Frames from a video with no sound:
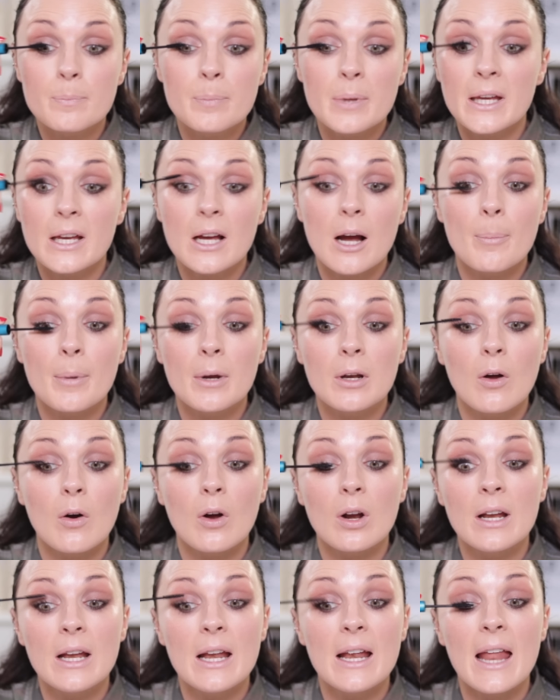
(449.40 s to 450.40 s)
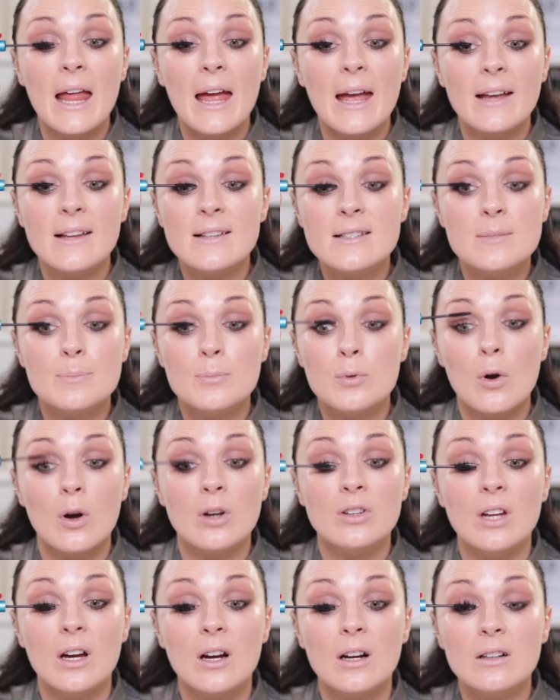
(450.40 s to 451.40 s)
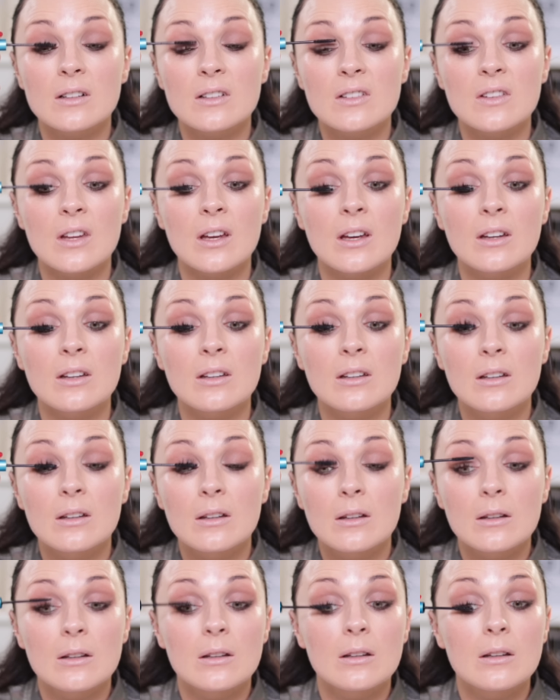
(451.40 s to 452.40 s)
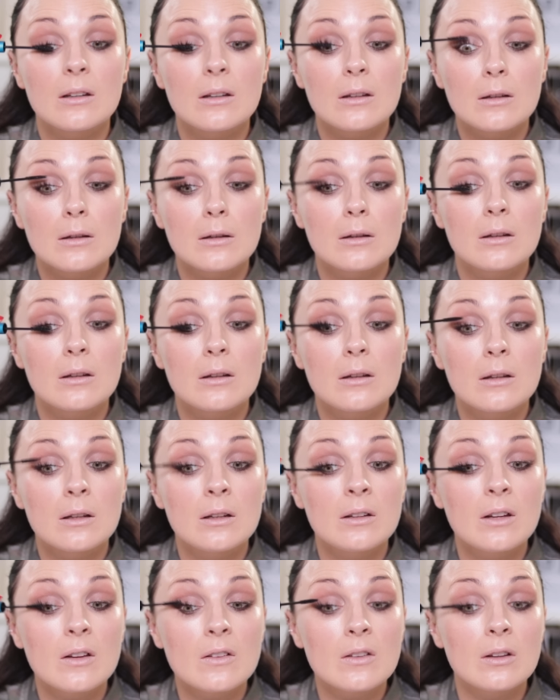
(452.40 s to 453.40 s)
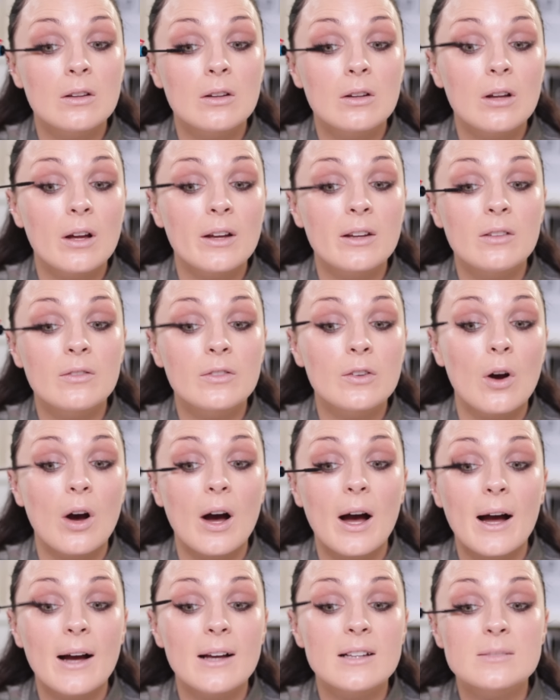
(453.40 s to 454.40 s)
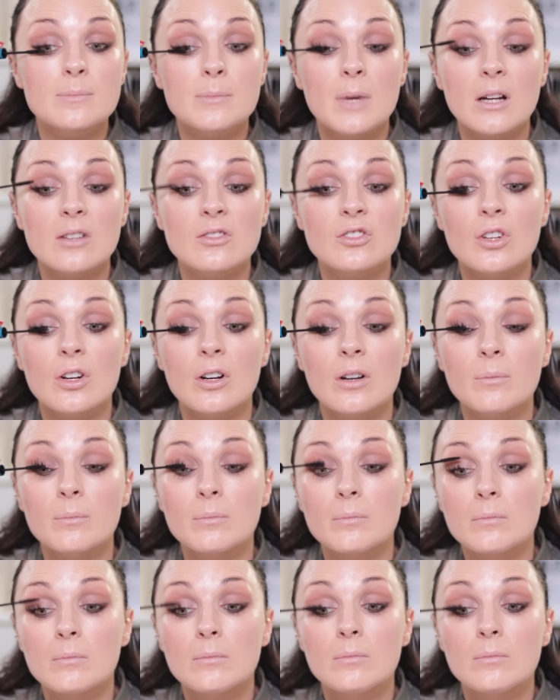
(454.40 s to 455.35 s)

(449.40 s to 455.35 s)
pick up a lot less product, so it doesn't look like you've got as much on.